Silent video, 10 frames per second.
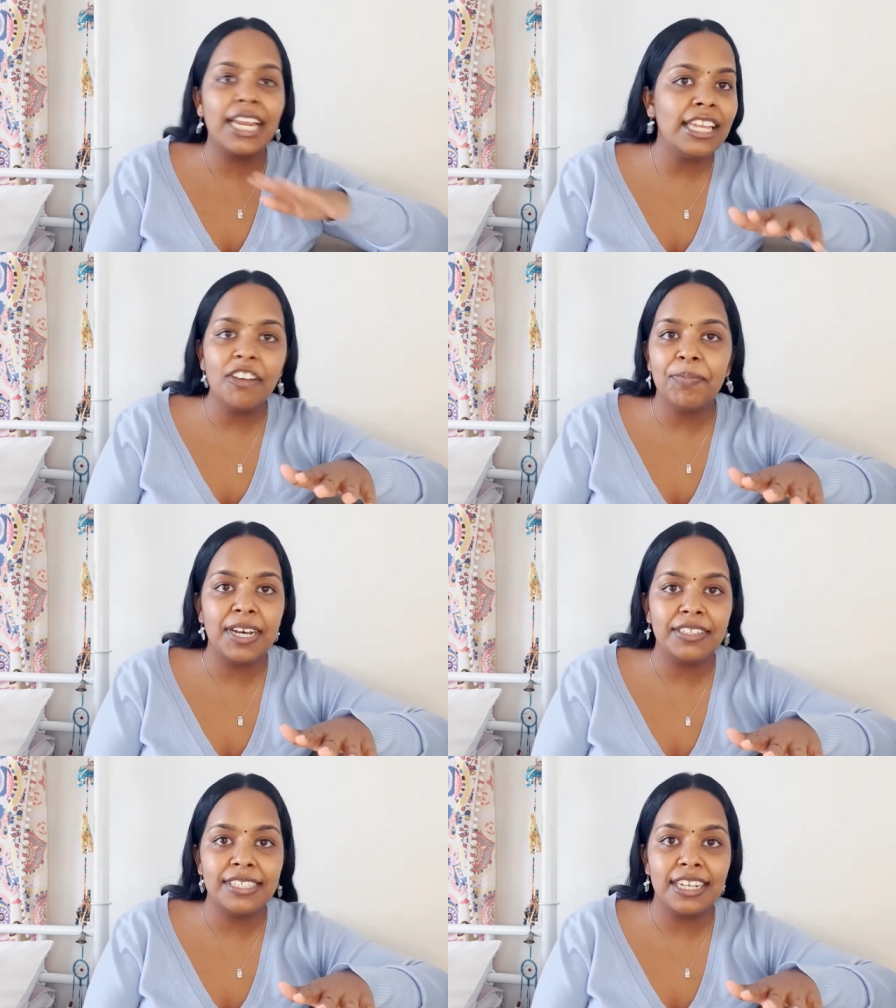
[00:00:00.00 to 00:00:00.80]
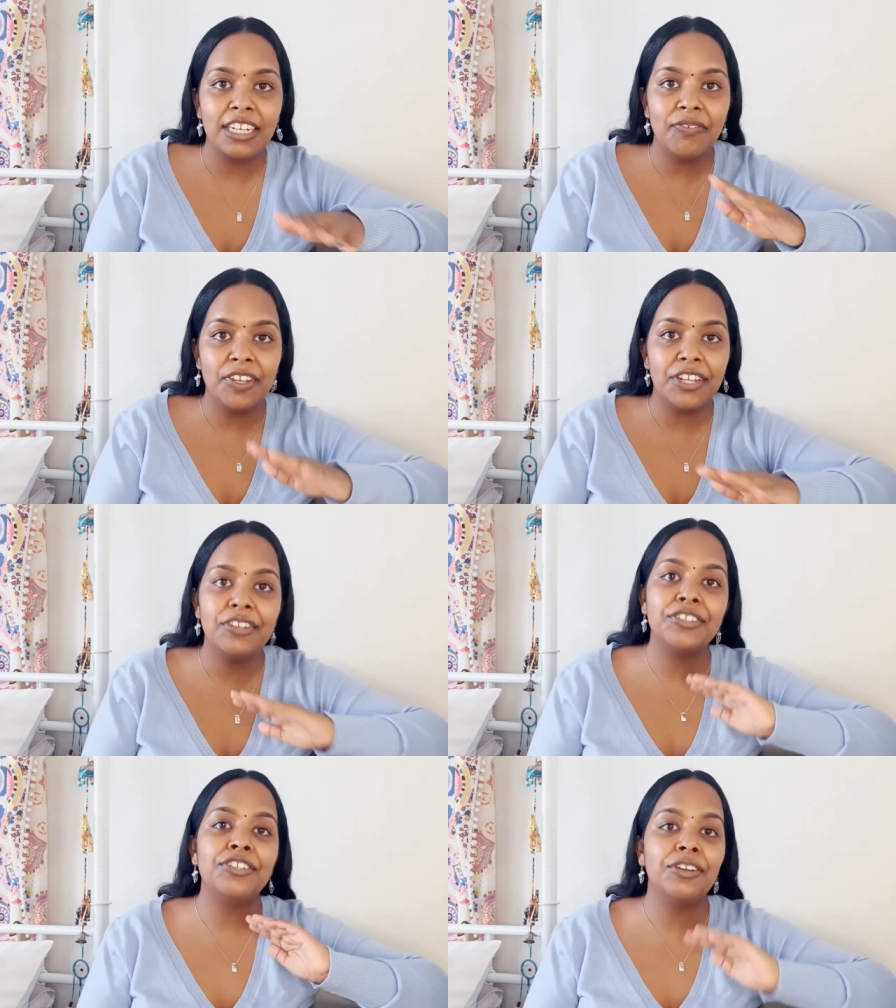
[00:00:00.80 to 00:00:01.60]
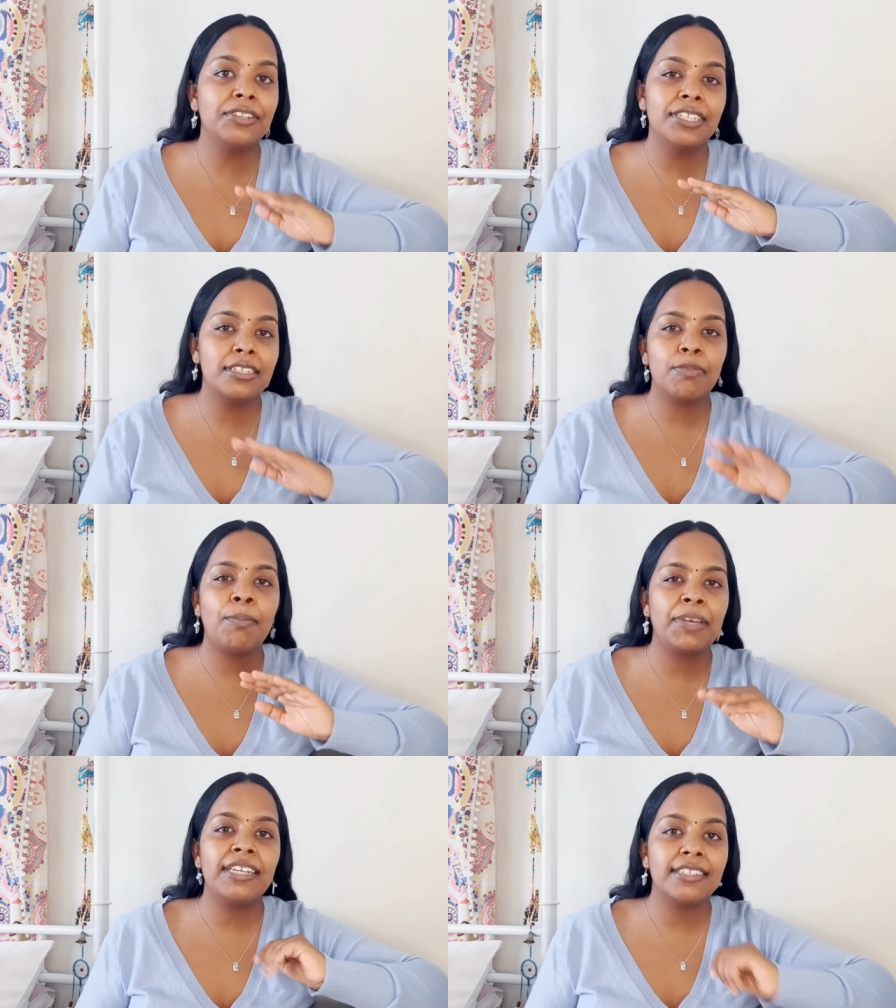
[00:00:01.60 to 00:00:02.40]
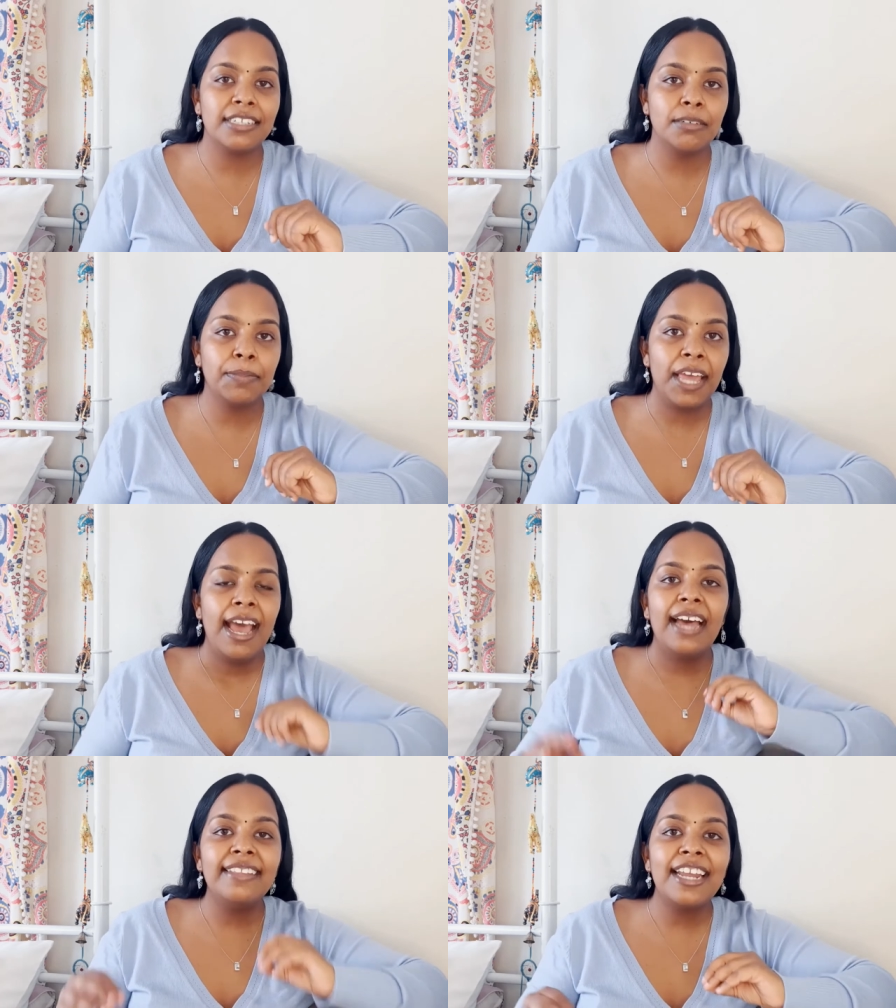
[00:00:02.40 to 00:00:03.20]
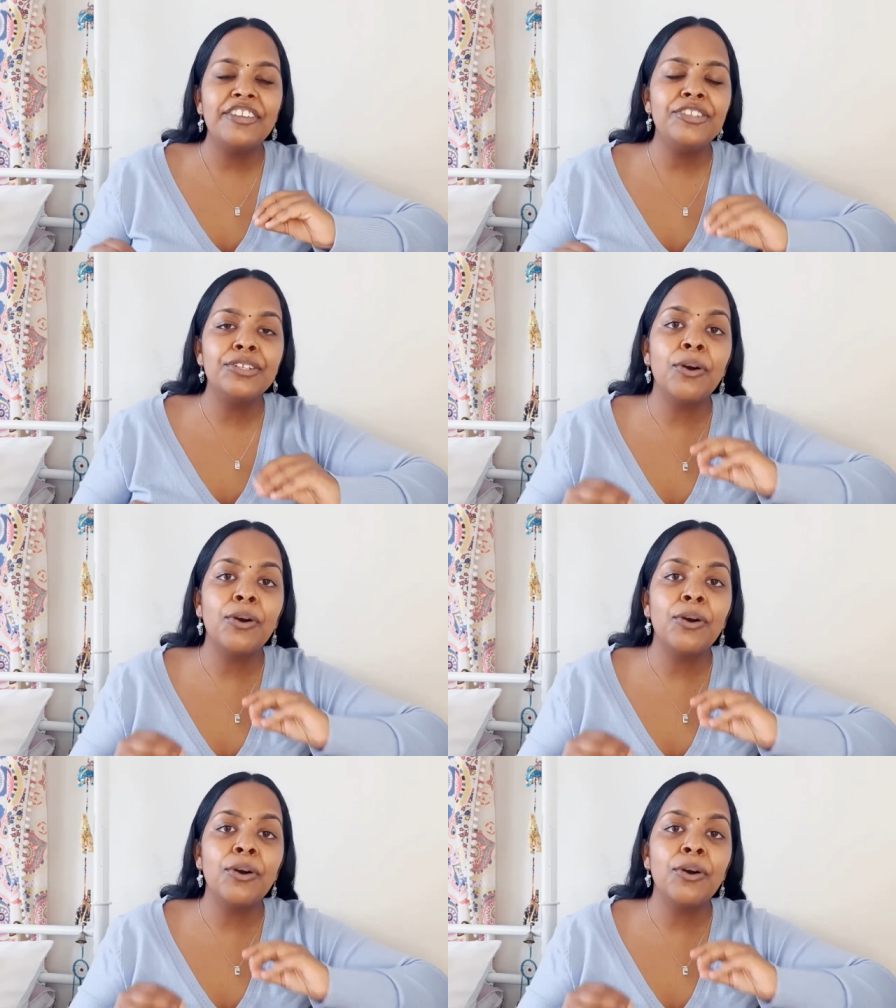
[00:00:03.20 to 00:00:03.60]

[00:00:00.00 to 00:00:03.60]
any of my other study videos you know this is my biggest tip and that is to